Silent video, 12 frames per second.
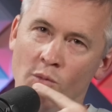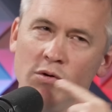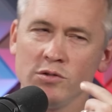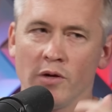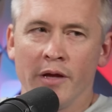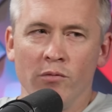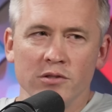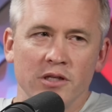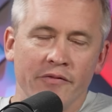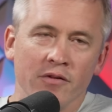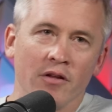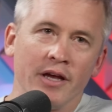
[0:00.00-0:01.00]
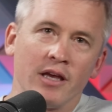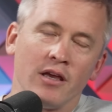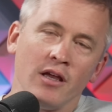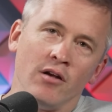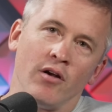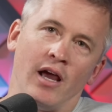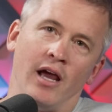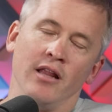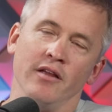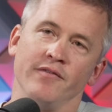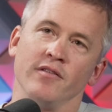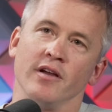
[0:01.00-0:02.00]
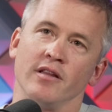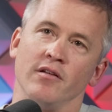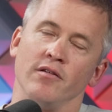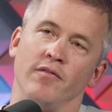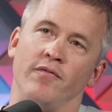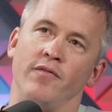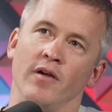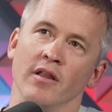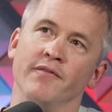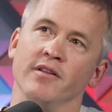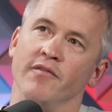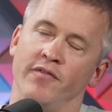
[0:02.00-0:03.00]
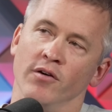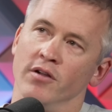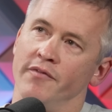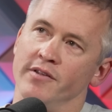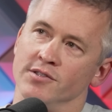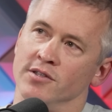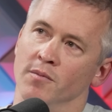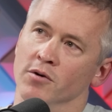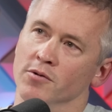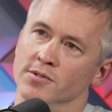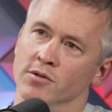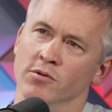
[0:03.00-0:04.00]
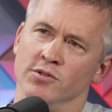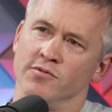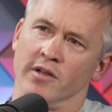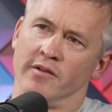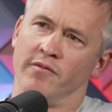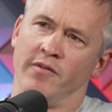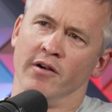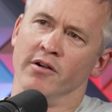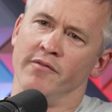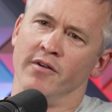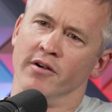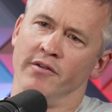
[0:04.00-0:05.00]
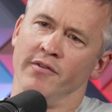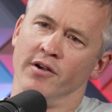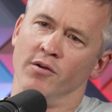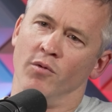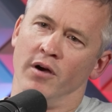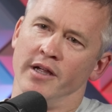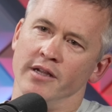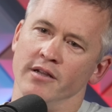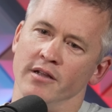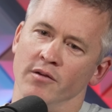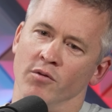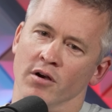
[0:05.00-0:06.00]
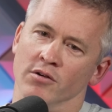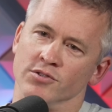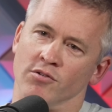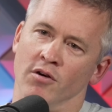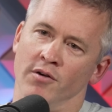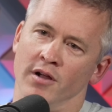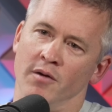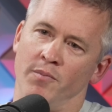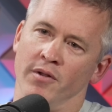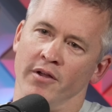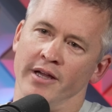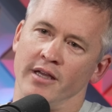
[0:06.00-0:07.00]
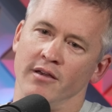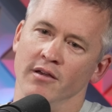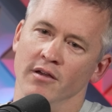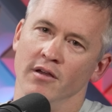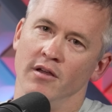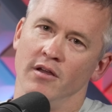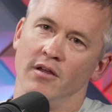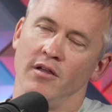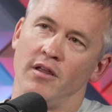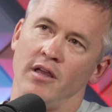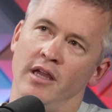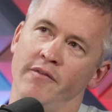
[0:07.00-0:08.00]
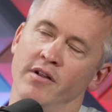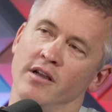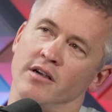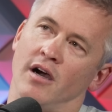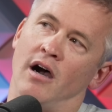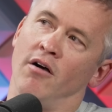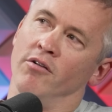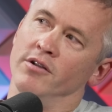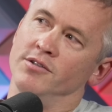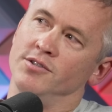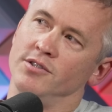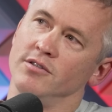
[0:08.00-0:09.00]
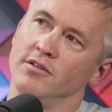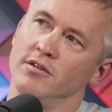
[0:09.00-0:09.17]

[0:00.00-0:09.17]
was, it was even like, you know, I lived in like the, I lived in the Philadelphia suburbs. So it was like very, very, very white where I was growing up. But like, even in college,